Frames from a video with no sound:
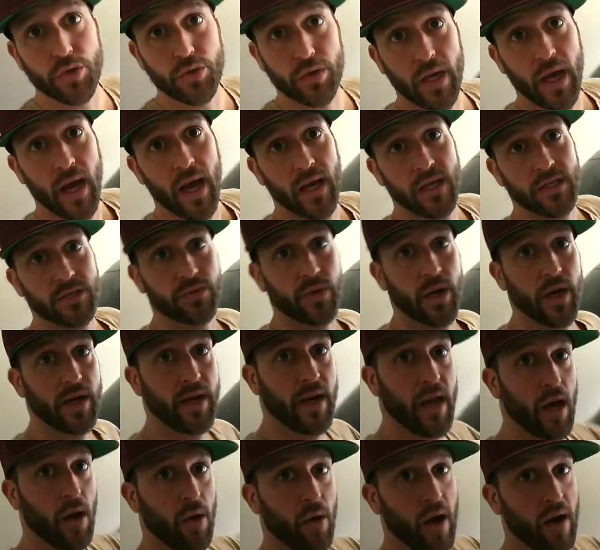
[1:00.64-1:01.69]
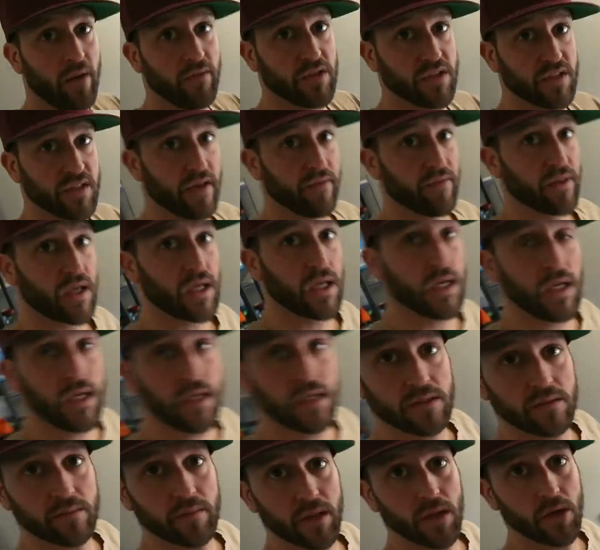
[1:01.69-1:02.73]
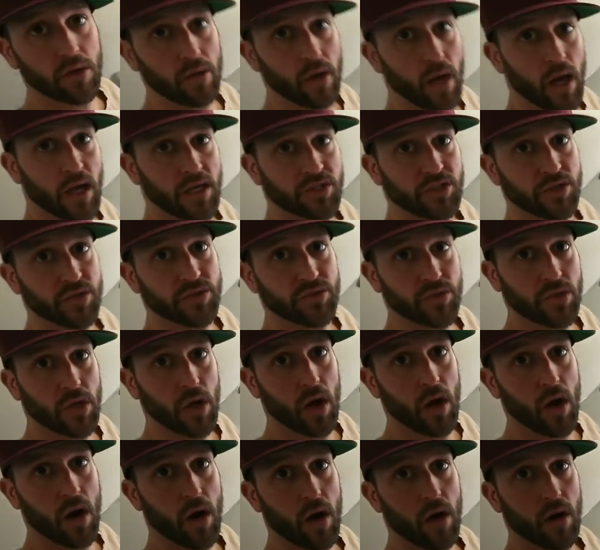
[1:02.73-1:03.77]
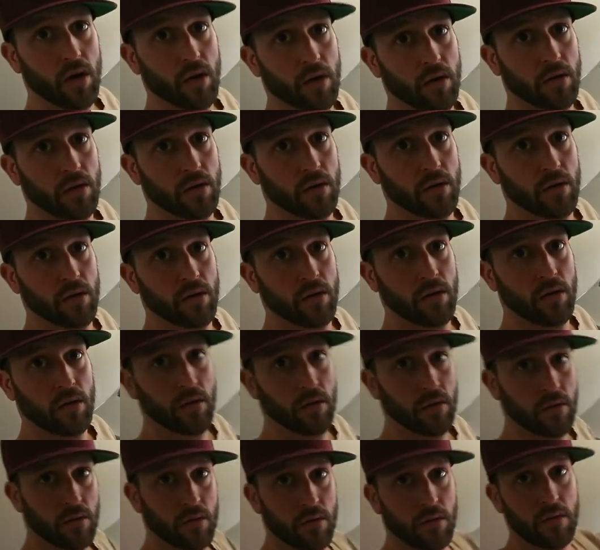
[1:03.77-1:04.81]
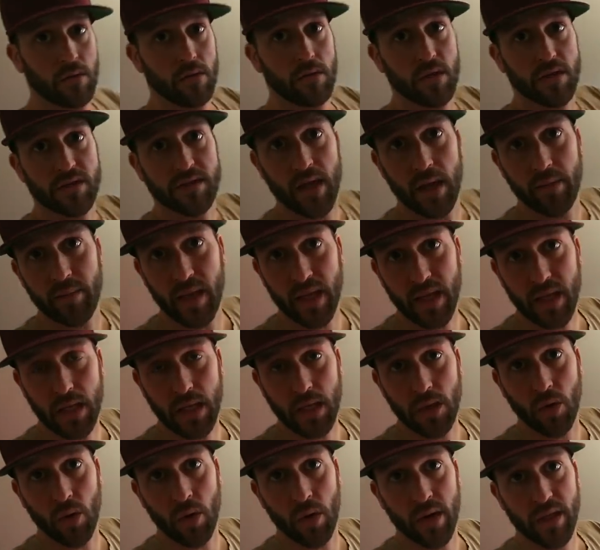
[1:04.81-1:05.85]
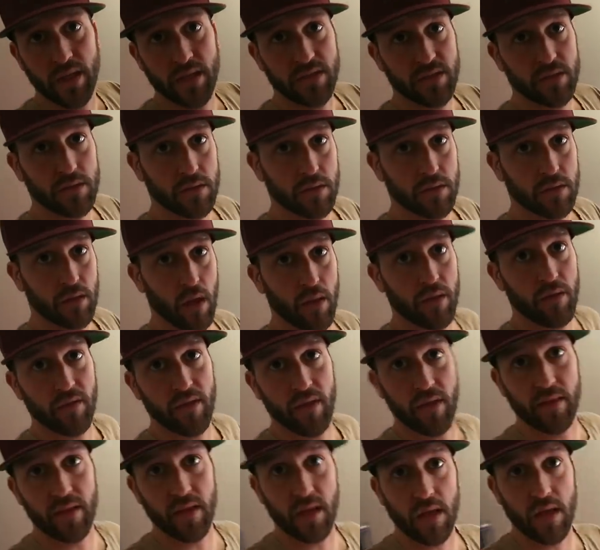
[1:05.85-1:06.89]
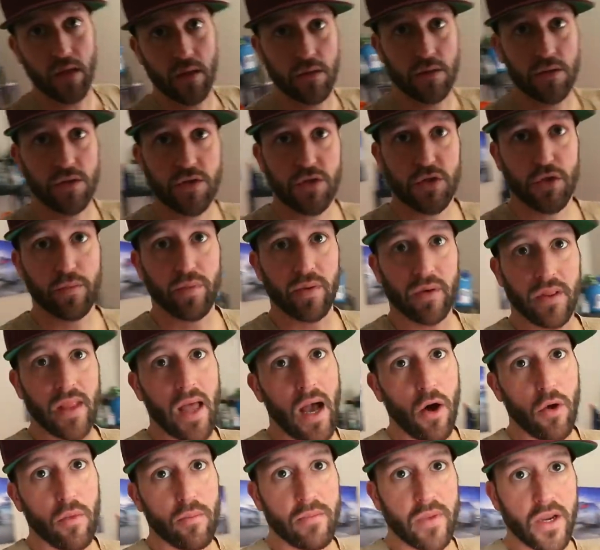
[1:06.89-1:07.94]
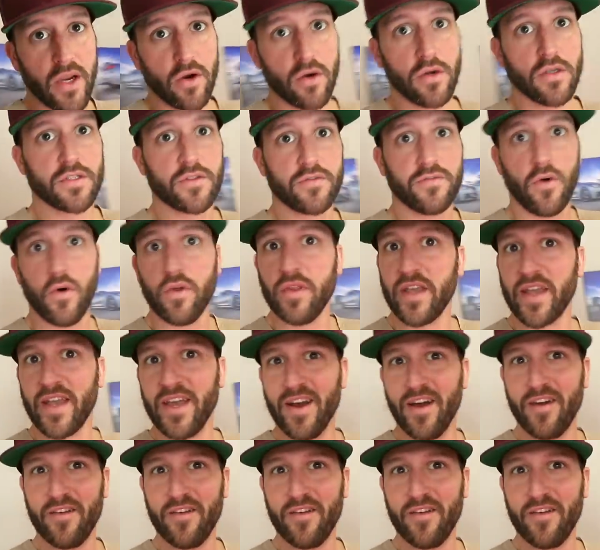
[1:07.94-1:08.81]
you guys right now, obviously I have the keys, I'm in the garage, here's the car. Does not make any noise other than the super loud mirrors folding and